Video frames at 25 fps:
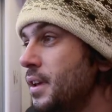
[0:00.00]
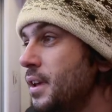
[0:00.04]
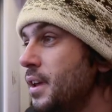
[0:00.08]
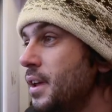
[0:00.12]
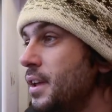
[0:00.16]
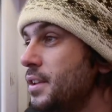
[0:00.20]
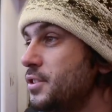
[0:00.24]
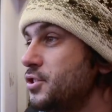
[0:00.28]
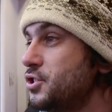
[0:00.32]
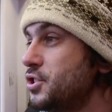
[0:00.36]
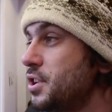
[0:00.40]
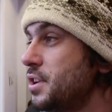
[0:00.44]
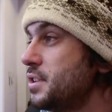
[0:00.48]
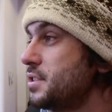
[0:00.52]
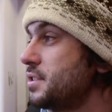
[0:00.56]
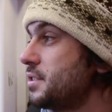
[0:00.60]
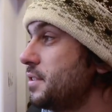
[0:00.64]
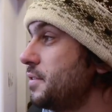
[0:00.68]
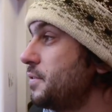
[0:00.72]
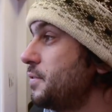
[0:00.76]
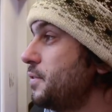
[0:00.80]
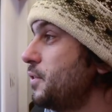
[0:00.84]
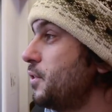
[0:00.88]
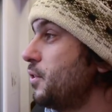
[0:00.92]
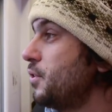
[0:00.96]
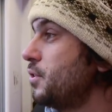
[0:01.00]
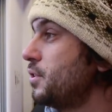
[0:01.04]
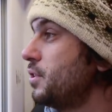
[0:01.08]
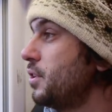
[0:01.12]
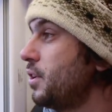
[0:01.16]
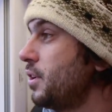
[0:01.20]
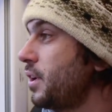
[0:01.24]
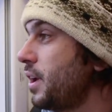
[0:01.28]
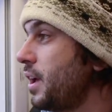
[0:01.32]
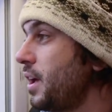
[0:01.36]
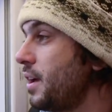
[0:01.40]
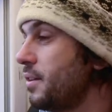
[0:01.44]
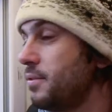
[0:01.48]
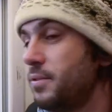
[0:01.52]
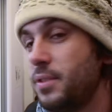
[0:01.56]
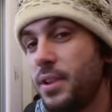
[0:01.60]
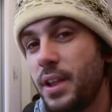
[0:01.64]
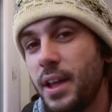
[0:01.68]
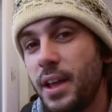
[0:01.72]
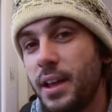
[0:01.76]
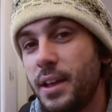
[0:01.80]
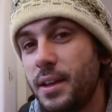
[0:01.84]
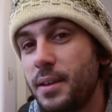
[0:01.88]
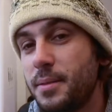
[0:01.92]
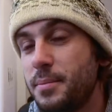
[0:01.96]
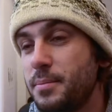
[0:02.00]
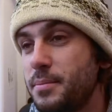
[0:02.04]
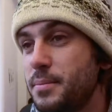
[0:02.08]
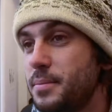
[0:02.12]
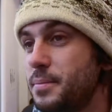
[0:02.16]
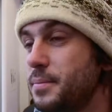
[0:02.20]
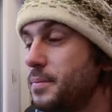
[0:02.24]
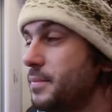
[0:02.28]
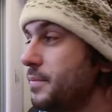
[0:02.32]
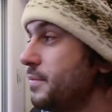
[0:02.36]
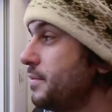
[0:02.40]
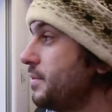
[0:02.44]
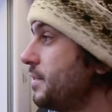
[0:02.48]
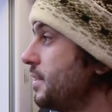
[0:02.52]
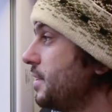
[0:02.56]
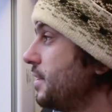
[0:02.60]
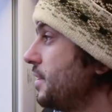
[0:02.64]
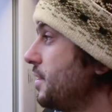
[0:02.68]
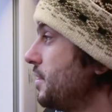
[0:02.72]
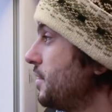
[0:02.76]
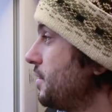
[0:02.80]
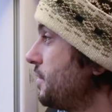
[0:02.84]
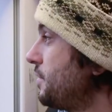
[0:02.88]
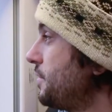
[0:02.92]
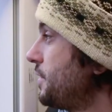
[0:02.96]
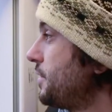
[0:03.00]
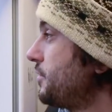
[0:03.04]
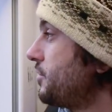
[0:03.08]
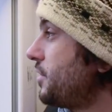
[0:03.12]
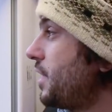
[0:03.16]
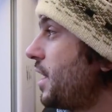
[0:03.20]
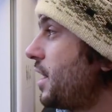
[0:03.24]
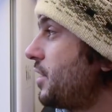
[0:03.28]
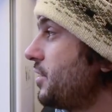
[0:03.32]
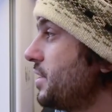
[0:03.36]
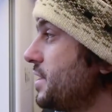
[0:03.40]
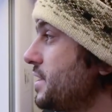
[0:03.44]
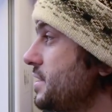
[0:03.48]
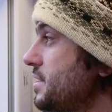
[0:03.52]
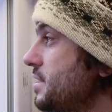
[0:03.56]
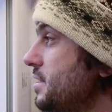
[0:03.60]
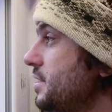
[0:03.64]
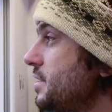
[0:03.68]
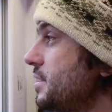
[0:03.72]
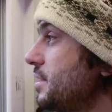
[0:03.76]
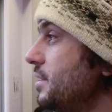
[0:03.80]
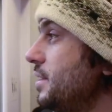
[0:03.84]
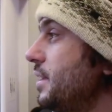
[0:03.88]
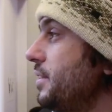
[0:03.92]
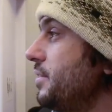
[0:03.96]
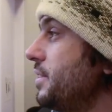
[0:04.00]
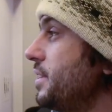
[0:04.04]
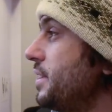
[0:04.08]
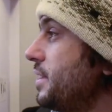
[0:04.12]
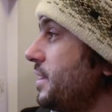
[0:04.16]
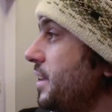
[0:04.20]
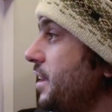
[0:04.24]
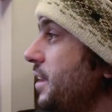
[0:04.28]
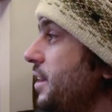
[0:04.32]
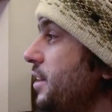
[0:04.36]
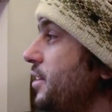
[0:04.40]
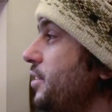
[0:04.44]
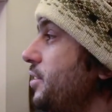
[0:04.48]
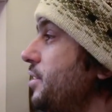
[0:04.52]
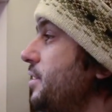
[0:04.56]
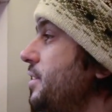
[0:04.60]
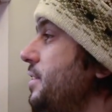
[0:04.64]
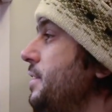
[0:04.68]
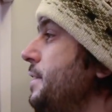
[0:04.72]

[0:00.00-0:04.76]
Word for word: It's just if you don't have like Ferraris, you're living in here.